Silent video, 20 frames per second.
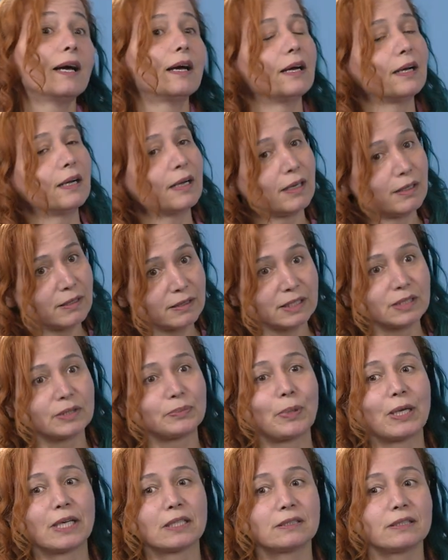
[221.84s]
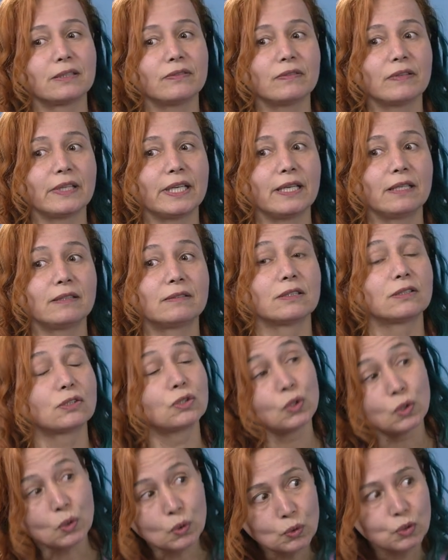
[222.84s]
Respectively, the
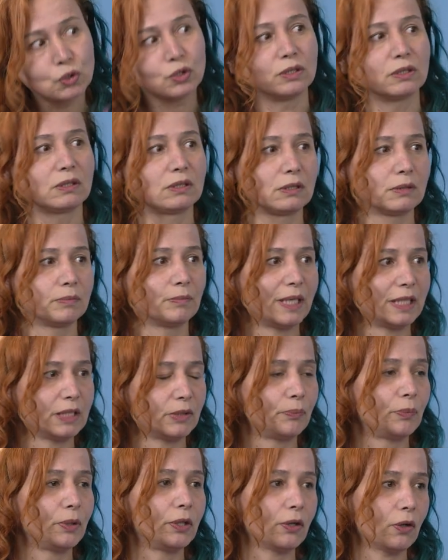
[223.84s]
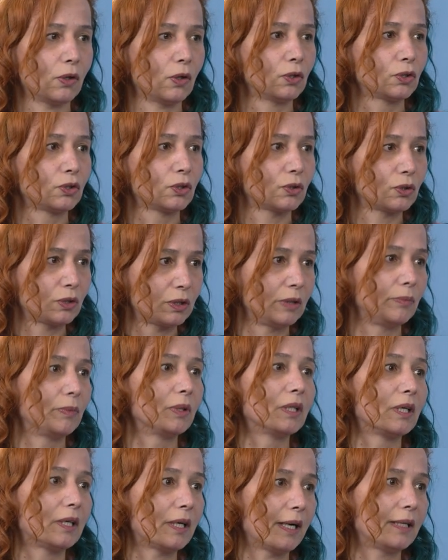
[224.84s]
solutions might be also
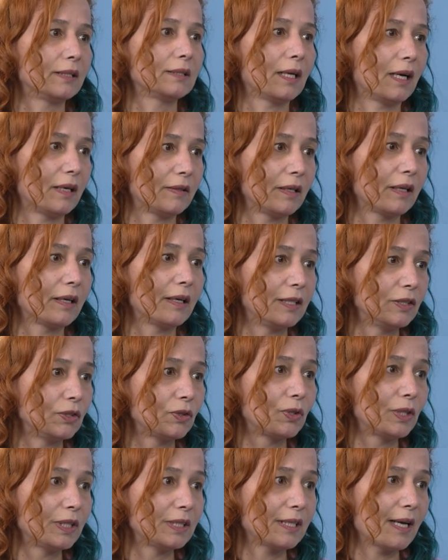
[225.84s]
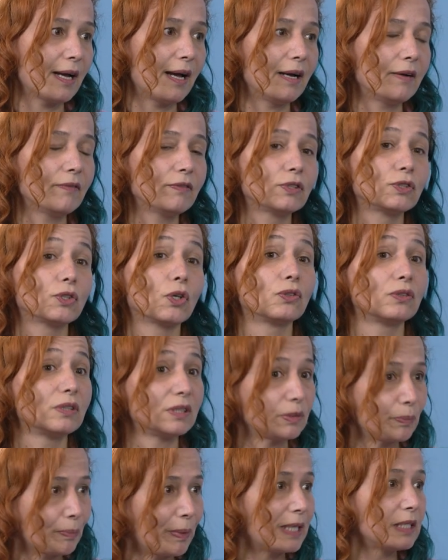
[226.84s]
similar as other countries have. So
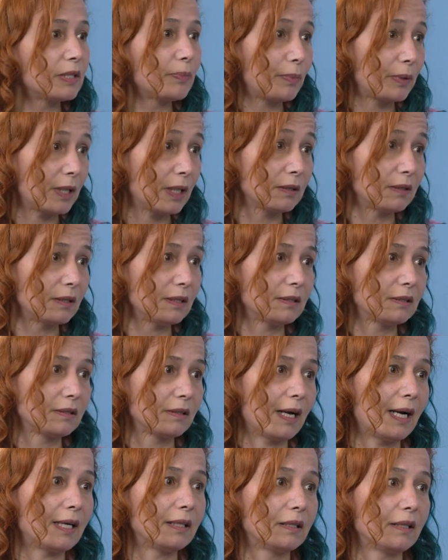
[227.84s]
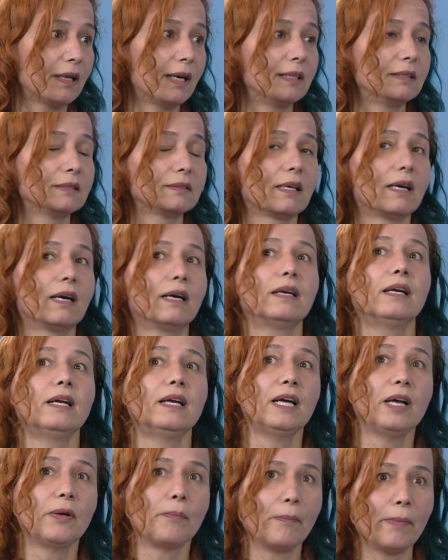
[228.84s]
these best practice guidelines are
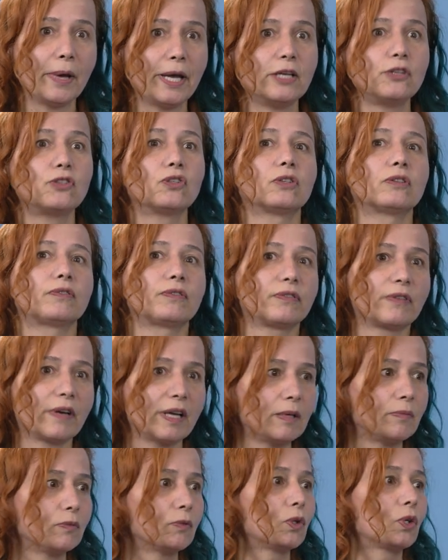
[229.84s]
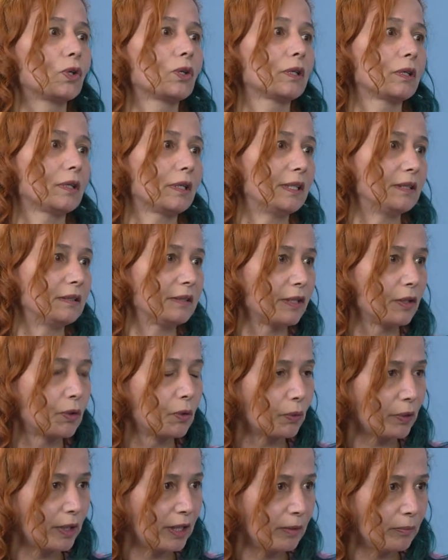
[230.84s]
major framework and
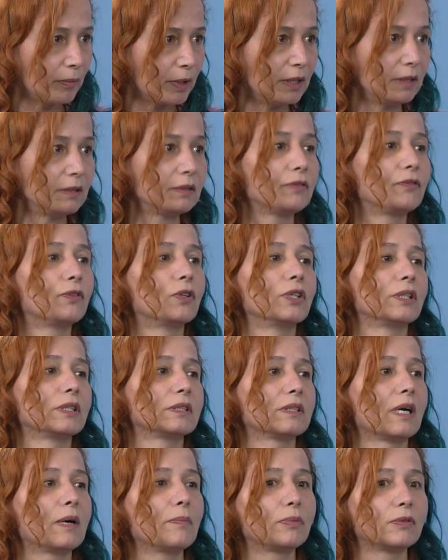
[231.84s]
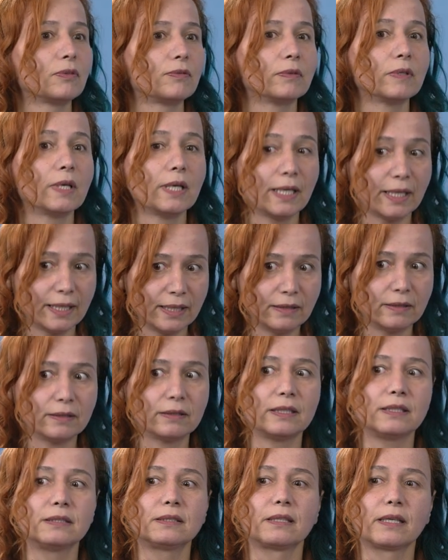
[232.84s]
agreement. For example, in
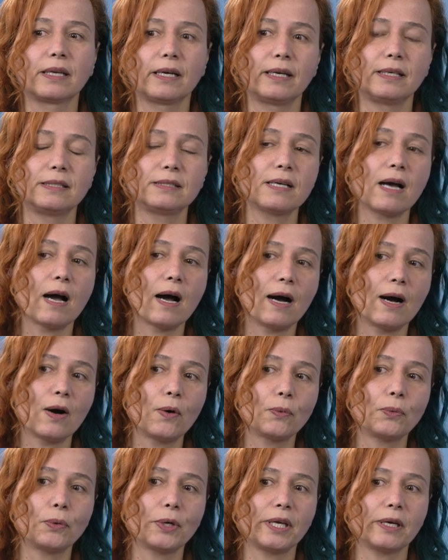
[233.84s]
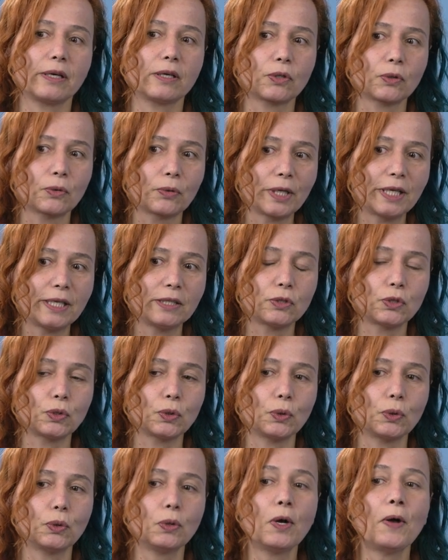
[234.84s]
this case, how we agree
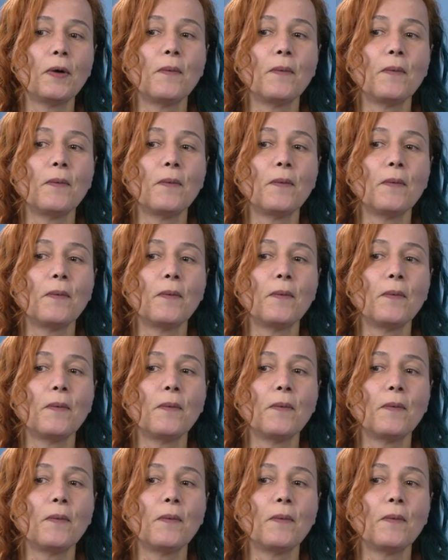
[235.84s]
to